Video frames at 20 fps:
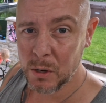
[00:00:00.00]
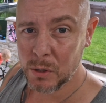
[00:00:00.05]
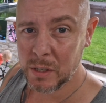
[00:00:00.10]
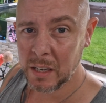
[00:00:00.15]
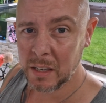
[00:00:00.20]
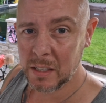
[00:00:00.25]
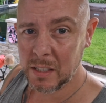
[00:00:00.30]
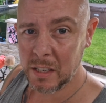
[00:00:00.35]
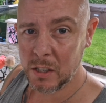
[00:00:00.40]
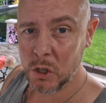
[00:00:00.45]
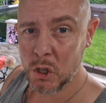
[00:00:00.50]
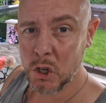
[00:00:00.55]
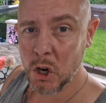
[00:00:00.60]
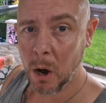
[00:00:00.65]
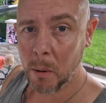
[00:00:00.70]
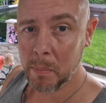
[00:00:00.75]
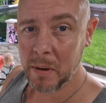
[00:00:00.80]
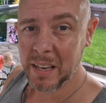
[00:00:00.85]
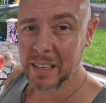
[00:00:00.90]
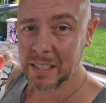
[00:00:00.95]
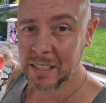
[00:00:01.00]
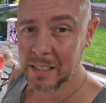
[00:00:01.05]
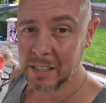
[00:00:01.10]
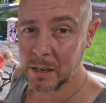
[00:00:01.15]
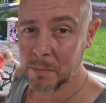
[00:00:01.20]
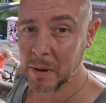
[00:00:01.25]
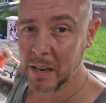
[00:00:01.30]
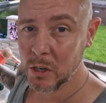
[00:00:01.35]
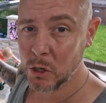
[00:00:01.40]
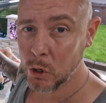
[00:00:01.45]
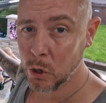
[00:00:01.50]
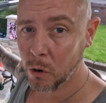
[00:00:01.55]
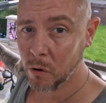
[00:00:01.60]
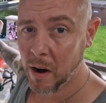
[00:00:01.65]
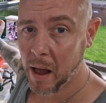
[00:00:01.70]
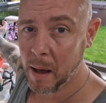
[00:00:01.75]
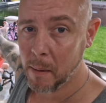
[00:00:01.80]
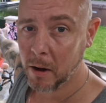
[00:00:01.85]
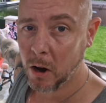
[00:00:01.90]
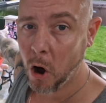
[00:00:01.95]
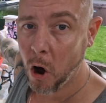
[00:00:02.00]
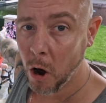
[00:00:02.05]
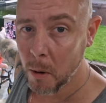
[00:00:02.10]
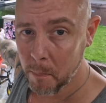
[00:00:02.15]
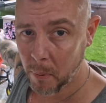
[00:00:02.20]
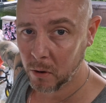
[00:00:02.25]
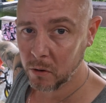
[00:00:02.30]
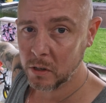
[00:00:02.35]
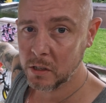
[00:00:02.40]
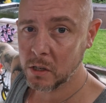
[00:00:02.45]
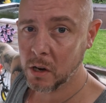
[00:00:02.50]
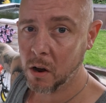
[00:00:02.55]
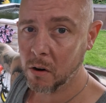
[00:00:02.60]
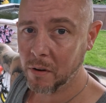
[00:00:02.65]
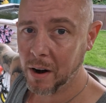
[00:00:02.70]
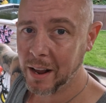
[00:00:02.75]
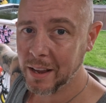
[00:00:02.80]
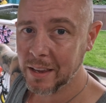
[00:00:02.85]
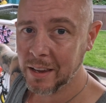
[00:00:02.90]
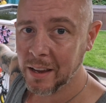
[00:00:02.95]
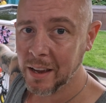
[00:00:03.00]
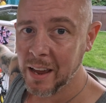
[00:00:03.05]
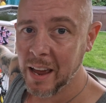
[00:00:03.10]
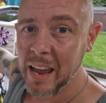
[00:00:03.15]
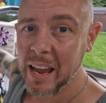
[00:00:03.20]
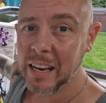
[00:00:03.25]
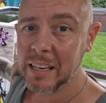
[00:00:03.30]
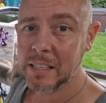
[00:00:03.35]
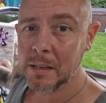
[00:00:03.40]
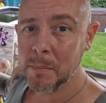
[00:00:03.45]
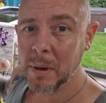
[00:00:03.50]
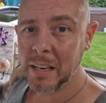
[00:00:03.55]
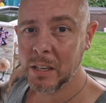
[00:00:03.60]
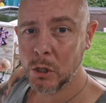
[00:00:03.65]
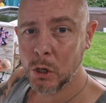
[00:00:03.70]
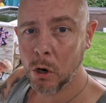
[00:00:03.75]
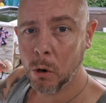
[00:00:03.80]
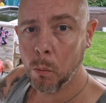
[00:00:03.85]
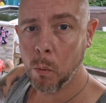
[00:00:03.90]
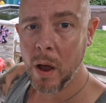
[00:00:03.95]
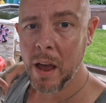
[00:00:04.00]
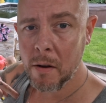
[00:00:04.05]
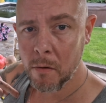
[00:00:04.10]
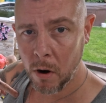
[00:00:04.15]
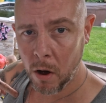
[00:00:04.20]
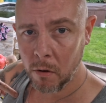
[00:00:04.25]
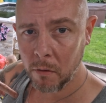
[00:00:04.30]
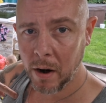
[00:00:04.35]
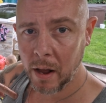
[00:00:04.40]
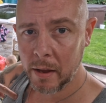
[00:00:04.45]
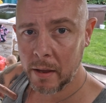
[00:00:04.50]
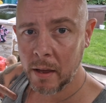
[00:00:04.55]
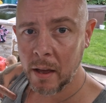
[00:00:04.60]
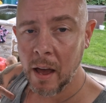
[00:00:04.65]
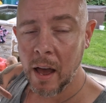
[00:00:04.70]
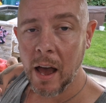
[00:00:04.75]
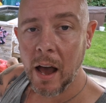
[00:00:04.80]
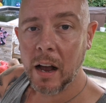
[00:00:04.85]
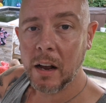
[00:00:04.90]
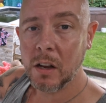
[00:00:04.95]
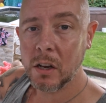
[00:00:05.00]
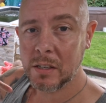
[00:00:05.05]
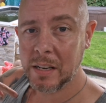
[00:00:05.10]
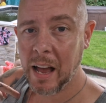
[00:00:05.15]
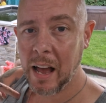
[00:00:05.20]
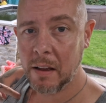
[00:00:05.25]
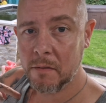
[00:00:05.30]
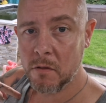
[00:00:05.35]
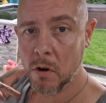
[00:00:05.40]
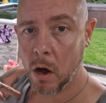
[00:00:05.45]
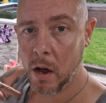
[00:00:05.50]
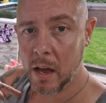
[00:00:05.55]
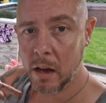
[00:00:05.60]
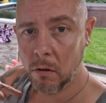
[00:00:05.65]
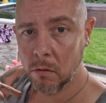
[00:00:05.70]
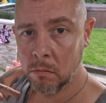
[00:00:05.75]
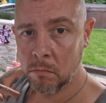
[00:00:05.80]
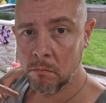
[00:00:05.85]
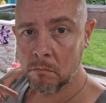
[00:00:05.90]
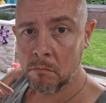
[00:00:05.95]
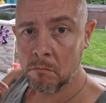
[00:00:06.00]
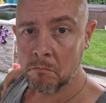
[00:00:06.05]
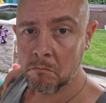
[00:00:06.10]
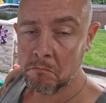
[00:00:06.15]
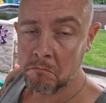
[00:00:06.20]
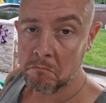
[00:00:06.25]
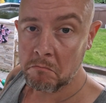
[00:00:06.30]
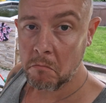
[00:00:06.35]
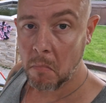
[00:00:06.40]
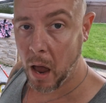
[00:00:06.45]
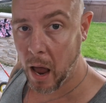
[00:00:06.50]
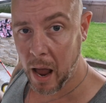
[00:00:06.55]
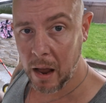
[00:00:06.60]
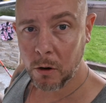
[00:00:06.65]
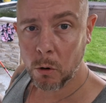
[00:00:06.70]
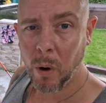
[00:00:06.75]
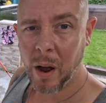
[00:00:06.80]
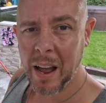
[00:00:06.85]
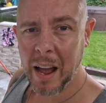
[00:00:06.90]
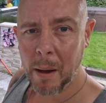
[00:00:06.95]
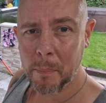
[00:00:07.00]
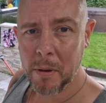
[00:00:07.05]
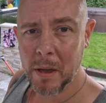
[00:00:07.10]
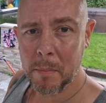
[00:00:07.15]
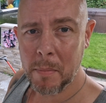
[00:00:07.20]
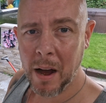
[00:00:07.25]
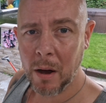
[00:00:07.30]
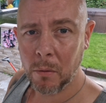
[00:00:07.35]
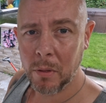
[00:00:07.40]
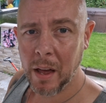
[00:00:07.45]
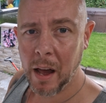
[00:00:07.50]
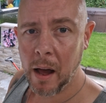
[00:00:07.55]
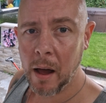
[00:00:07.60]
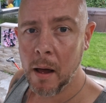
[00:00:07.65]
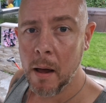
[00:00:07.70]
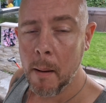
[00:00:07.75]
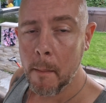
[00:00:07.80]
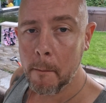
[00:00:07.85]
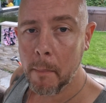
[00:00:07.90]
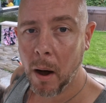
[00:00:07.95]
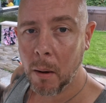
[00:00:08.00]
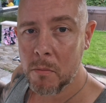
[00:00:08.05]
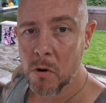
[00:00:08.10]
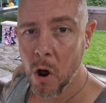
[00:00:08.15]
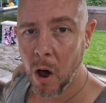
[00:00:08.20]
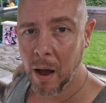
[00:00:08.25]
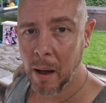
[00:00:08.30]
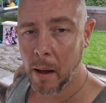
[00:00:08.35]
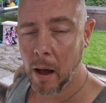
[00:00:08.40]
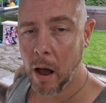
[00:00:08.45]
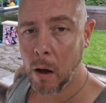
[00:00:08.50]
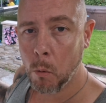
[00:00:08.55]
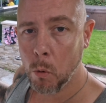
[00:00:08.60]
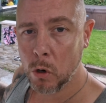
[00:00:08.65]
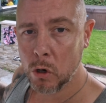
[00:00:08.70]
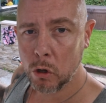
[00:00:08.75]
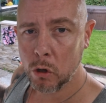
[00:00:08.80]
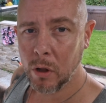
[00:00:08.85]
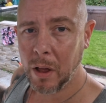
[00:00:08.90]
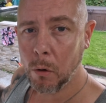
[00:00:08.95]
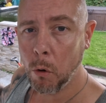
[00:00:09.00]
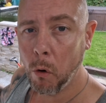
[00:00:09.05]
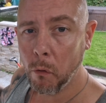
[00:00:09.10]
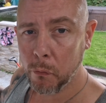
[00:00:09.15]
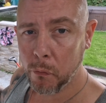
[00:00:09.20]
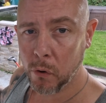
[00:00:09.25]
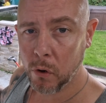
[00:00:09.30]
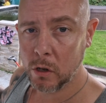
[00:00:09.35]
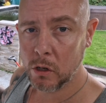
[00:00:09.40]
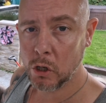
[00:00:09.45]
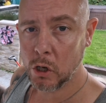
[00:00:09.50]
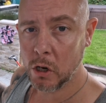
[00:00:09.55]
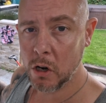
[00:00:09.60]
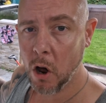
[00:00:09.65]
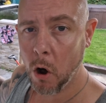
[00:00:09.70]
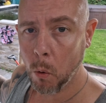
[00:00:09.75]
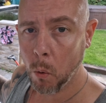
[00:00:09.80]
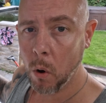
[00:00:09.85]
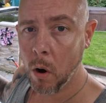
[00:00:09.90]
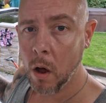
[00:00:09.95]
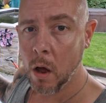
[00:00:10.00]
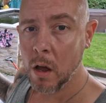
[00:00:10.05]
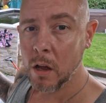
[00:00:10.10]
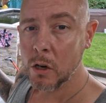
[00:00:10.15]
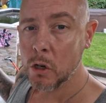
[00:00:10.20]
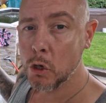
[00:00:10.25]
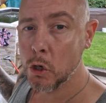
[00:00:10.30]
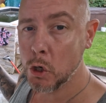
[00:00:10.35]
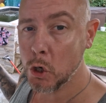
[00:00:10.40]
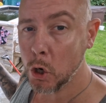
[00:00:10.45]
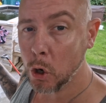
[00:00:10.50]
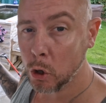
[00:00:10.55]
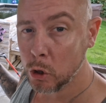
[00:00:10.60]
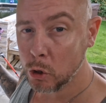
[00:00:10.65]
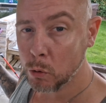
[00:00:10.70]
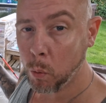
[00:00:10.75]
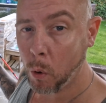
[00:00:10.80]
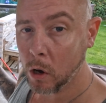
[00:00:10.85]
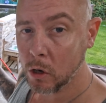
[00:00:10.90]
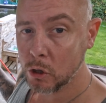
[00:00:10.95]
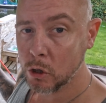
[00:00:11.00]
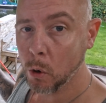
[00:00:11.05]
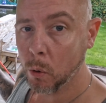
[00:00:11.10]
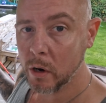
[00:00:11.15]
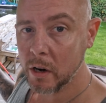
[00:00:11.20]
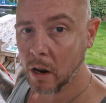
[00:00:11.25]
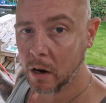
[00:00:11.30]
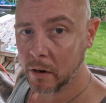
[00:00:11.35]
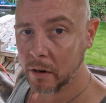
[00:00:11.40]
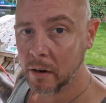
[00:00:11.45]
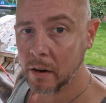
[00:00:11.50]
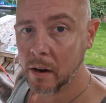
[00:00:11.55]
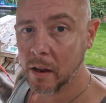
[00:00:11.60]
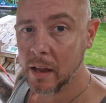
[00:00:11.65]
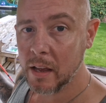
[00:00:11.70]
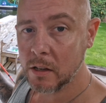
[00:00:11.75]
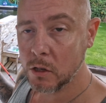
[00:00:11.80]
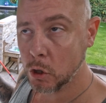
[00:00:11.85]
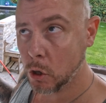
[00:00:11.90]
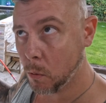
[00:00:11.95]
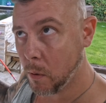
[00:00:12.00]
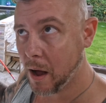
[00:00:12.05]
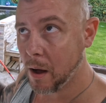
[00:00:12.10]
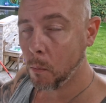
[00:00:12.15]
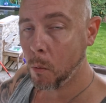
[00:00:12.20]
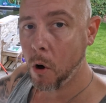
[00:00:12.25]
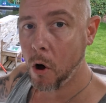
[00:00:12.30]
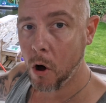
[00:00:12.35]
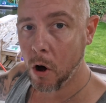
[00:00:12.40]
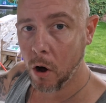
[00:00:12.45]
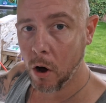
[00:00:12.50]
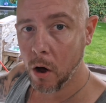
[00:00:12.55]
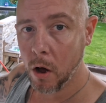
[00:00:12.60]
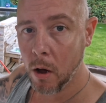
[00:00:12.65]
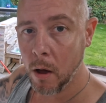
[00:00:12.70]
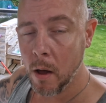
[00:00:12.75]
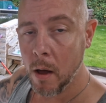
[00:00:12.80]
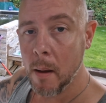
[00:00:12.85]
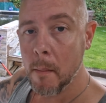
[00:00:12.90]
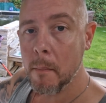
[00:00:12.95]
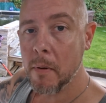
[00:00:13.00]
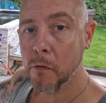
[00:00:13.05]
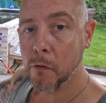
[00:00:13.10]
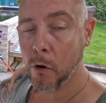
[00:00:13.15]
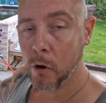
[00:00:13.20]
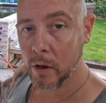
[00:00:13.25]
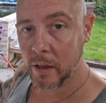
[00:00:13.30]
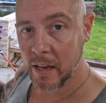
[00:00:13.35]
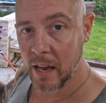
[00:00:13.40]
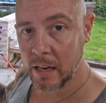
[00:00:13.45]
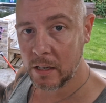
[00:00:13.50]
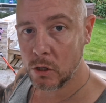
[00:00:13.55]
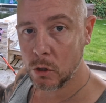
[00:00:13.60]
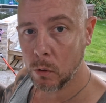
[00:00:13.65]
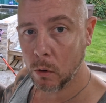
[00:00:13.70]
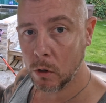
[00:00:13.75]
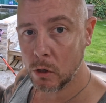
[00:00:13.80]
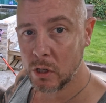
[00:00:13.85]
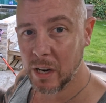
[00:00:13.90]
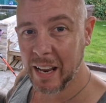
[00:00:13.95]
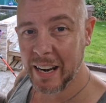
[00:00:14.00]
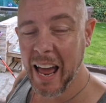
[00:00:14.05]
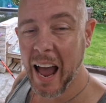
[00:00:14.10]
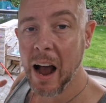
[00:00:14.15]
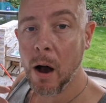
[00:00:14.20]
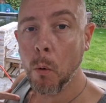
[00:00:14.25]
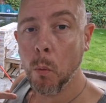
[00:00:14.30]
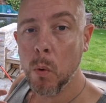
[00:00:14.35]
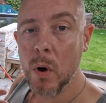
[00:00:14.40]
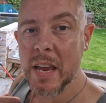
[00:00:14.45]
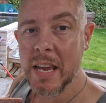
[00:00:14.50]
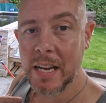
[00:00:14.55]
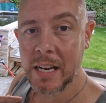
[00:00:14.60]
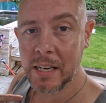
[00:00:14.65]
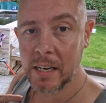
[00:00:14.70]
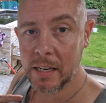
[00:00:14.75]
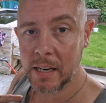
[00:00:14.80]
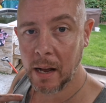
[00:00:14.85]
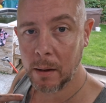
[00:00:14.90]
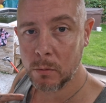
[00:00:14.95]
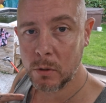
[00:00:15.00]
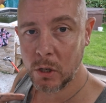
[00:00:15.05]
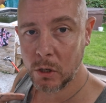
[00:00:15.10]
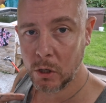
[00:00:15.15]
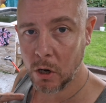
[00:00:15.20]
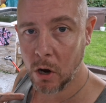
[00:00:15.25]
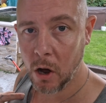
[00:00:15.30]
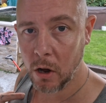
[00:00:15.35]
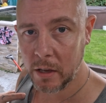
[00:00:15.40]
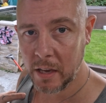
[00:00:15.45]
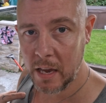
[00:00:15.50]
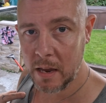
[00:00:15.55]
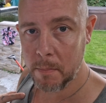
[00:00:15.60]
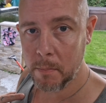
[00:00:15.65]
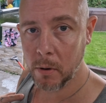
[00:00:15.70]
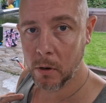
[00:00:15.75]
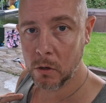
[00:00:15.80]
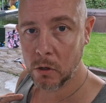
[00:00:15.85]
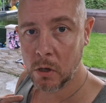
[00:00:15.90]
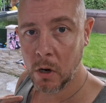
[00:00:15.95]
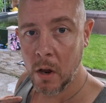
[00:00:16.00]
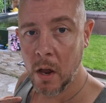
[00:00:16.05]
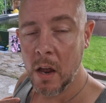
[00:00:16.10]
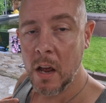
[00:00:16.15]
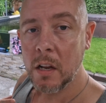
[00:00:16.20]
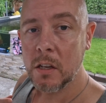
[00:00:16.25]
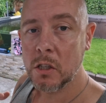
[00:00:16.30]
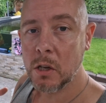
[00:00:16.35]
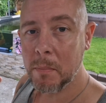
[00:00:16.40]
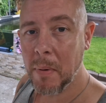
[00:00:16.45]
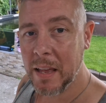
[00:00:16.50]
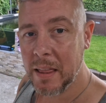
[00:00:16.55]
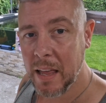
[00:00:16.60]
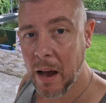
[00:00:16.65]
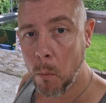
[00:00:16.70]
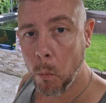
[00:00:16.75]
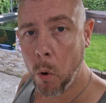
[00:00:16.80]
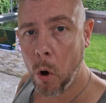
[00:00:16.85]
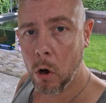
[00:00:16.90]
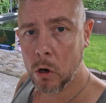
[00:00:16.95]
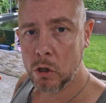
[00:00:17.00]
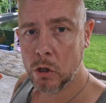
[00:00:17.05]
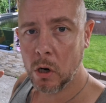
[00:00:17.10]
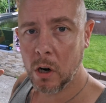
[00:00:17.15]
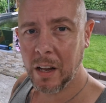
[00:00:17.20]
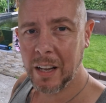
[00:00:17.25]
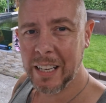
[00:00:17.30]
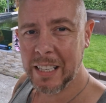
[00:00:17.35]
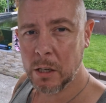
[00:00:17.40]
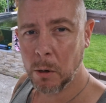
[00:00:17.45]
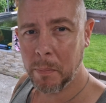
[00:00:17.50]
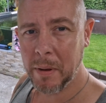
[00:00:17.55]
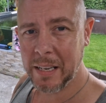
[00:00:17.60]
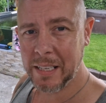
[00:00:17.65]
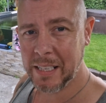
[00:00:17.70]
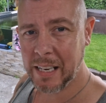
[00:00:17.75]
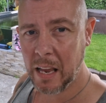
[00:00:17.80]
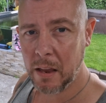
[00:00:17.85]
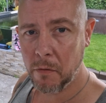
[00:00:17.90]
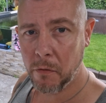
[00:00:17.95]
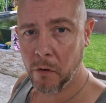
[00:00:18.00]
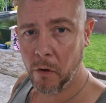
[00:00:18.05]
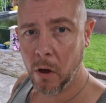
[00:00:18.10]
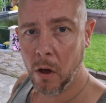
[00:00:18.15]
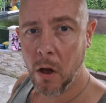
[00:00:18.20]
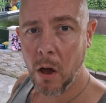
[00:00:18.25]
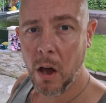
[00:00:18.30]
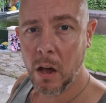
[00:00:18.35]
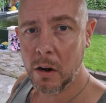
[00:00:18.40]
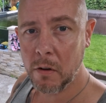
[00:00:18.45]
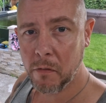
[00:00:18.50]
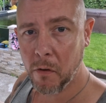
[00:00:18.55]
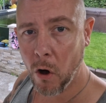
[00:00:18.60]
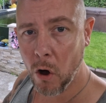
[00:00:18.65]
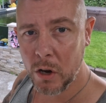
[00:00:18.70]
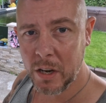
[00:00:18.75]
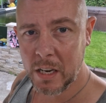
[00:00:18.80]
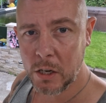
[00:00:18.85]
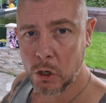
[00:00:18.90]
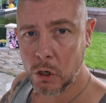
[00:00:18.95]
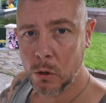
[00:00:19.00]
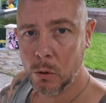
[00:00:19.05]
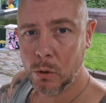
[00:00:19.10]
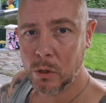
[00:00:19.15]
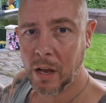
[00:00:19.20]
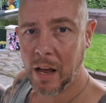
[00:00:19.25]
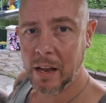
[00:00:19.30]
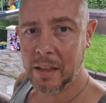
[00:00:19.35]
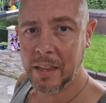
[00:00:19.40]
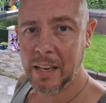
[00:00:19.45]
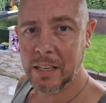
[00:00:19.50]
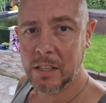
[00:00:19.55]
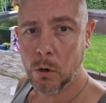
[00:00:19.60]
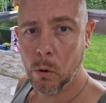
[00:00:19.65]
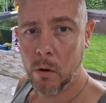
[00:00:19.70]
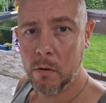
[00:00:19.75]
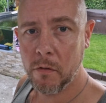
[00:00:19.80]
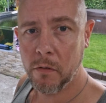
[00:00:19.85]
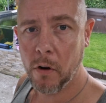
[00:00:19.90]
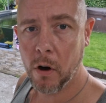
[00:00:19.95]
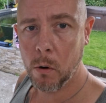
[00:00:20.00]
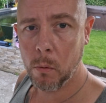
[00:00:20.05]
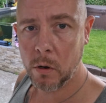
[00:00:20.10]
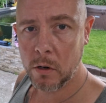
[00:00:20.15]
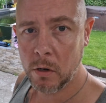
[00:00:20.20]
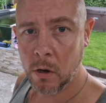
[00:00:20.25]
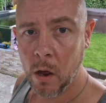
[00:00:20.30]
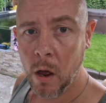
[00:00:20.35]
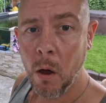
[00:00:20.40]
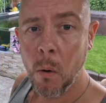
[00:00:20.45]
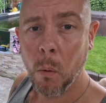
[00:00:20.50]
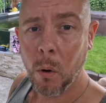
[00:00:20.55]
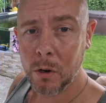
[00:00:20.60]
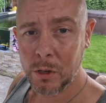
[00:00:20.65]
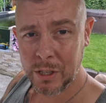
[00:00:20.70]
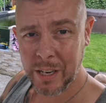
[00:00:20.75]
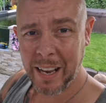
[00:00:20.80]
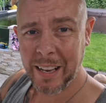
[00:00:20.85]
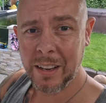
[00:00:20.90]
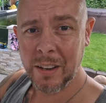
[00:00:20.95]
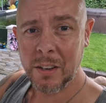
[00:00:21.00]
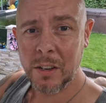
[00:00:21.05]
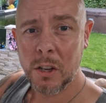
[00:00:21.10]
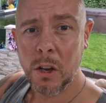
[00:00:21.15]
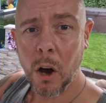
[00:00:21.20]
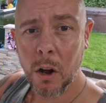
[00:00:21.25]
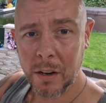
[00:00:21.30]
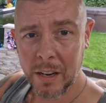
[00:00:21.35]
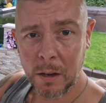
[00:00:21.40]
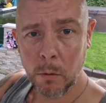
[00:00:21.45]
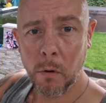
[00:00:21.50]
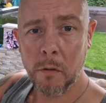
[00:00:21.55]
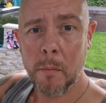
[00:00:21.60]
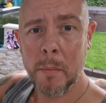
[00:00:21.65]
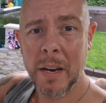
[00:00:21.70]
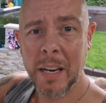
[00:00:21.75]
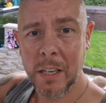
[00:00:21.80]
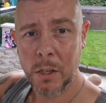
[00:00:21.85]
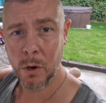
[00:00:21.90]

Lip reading: Utilities' job isn't to make sure our koi pond is all right, it's to make sure we're all right. And because I'm not ill, I'm quite happy about that. But I would love to know just what's going on to our water before it gets to us and how we can adapt as koi keepers to make that water a little bit safer and avoid issues like this going forward. 1 second, got to deal with a mini